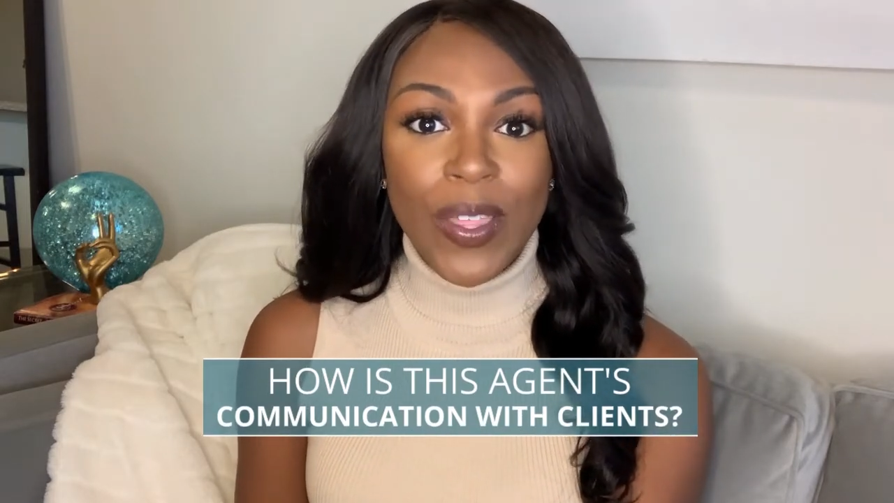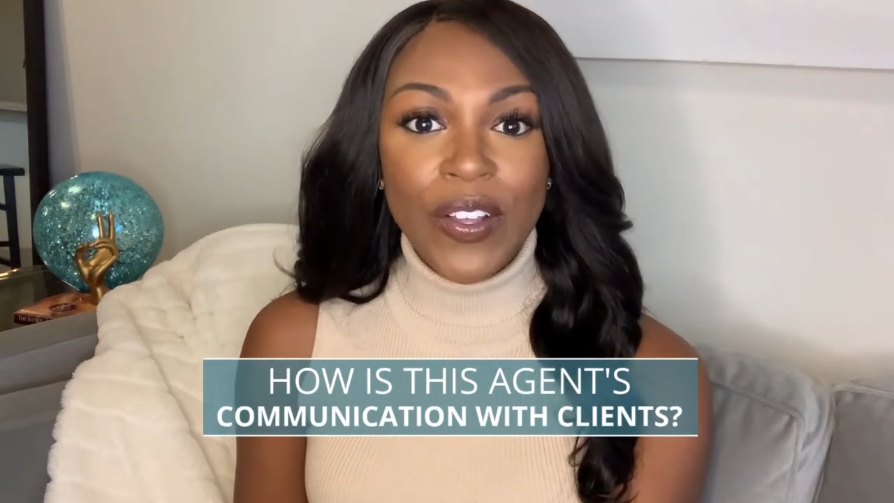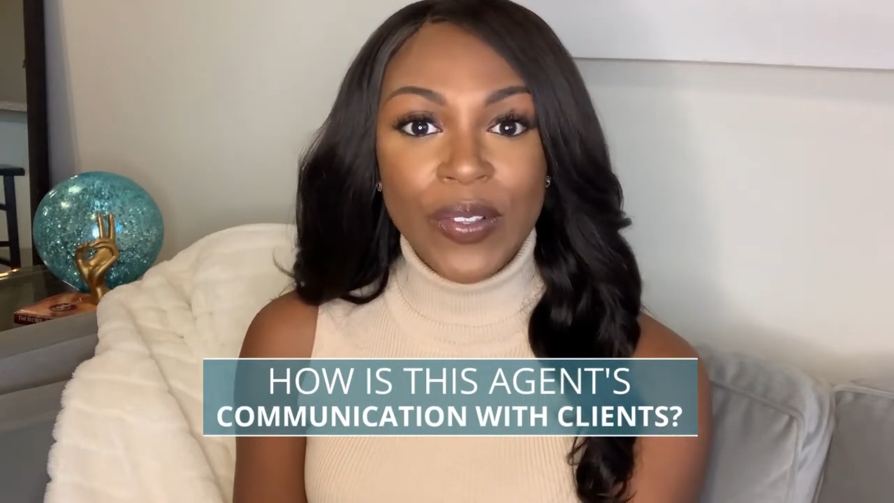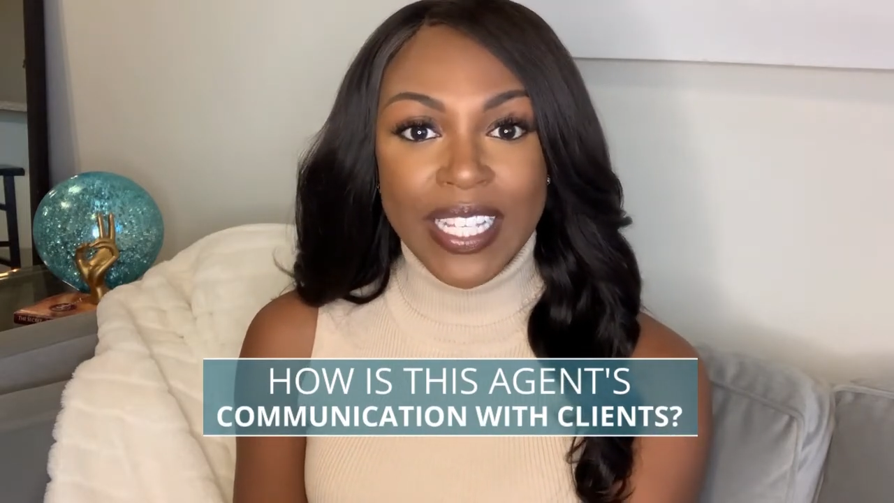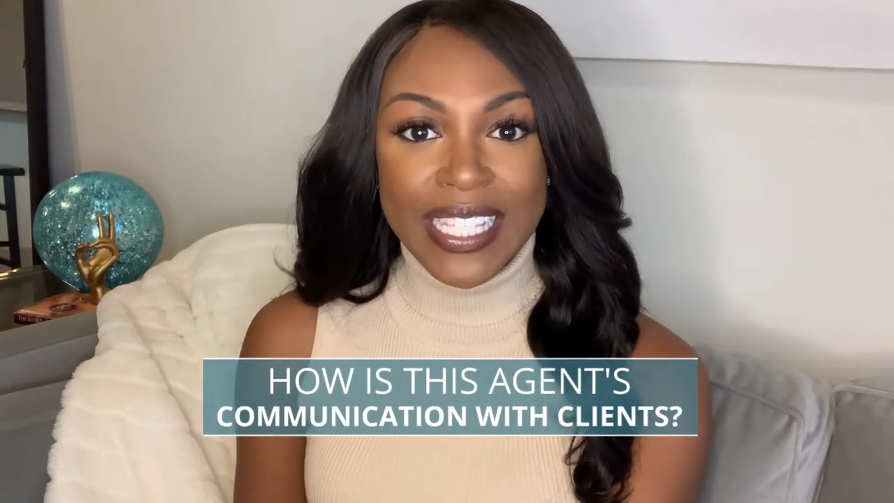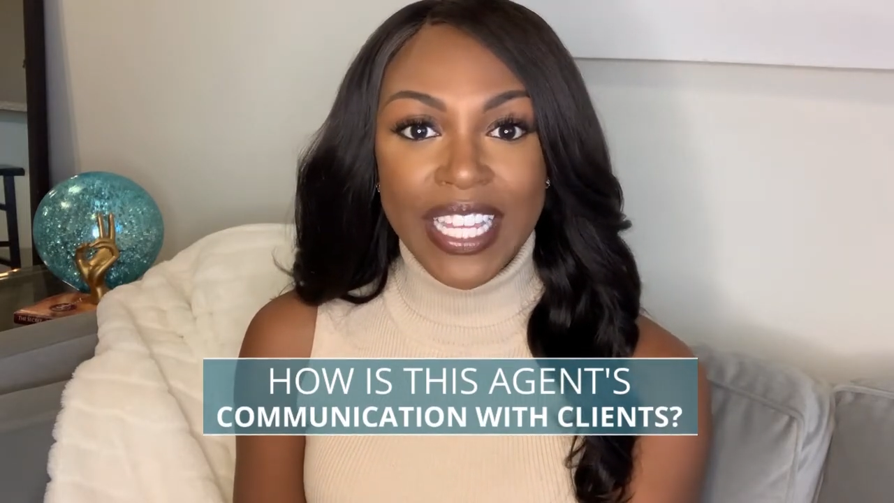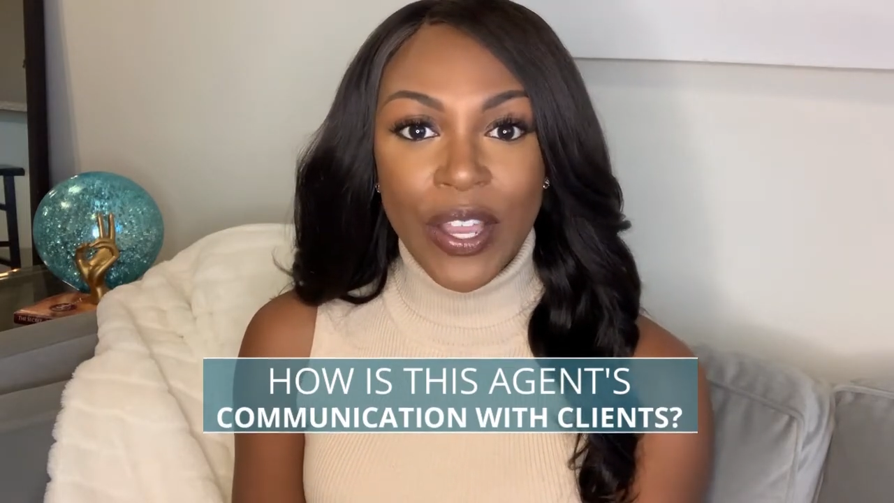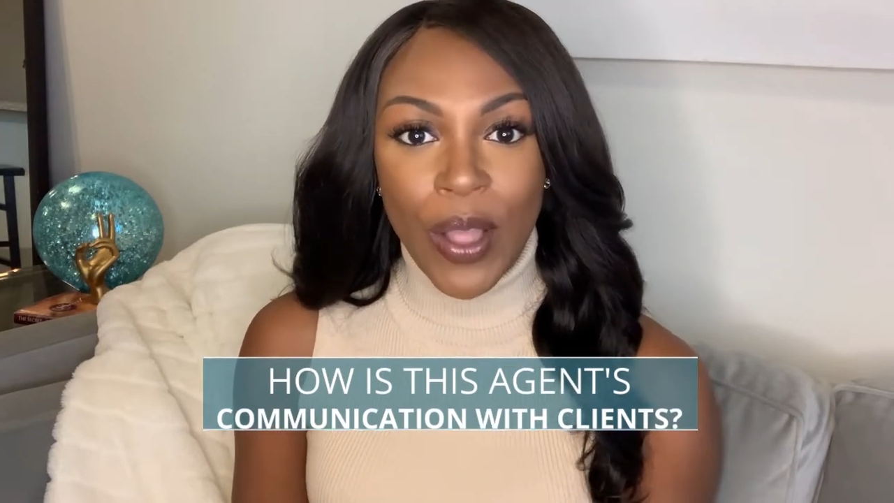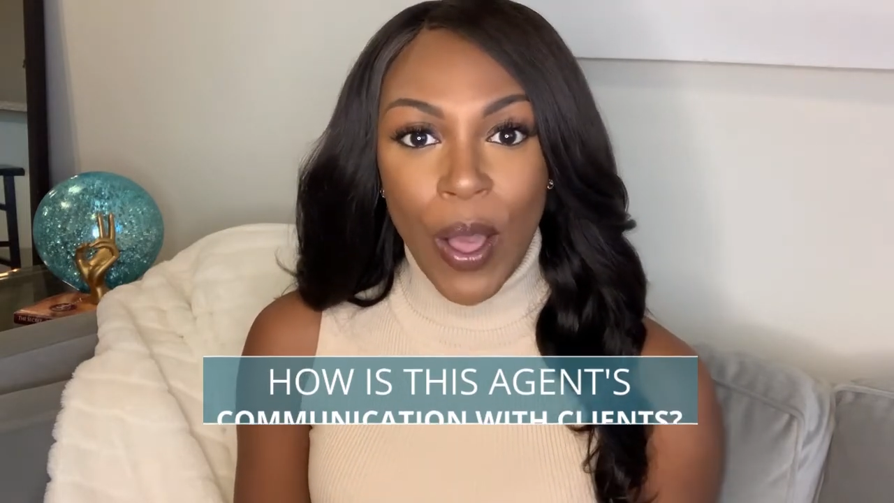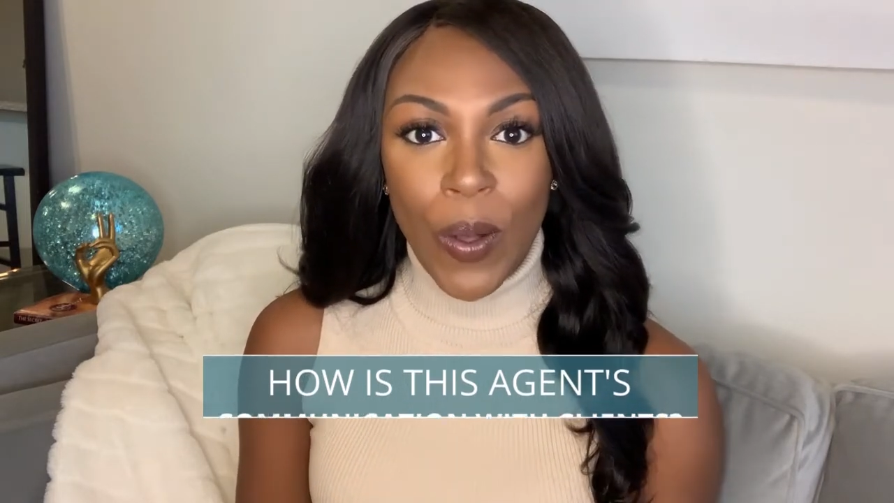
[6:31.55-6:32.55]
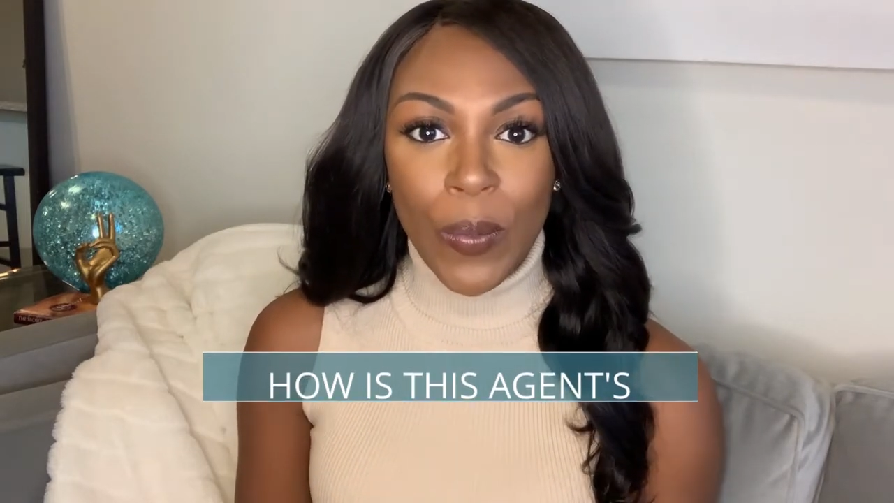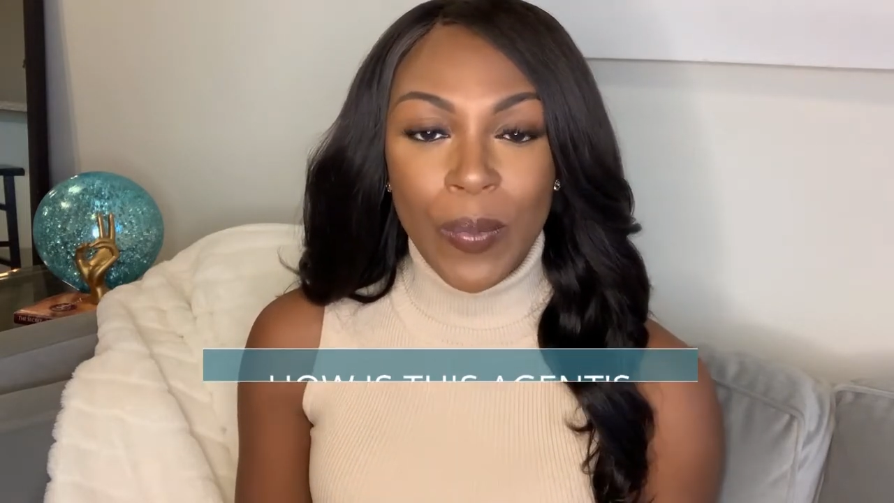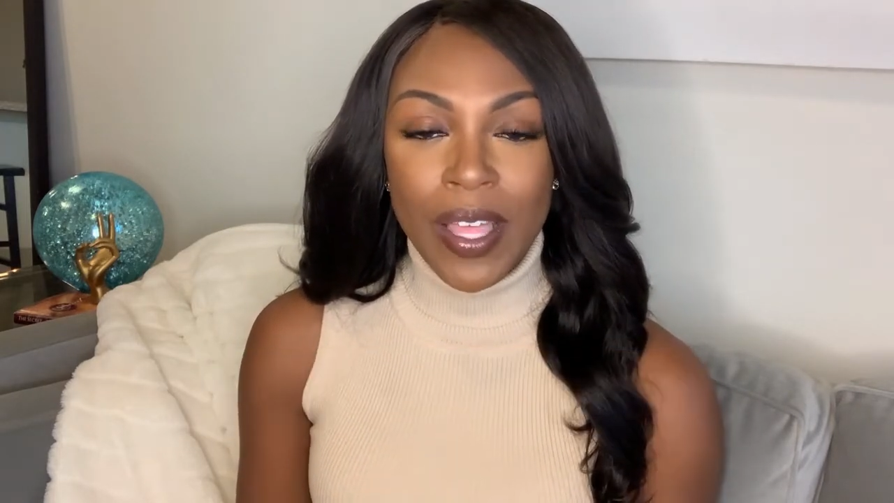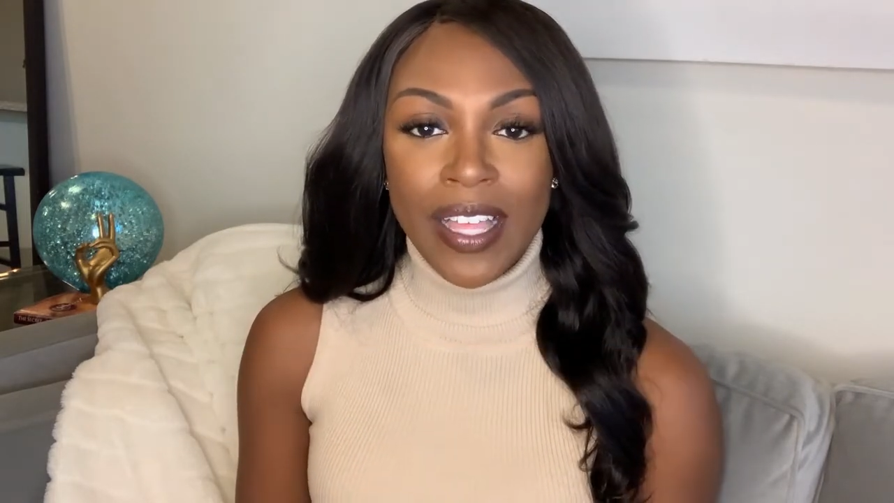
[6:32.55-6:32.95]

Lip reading: when they're listing your home?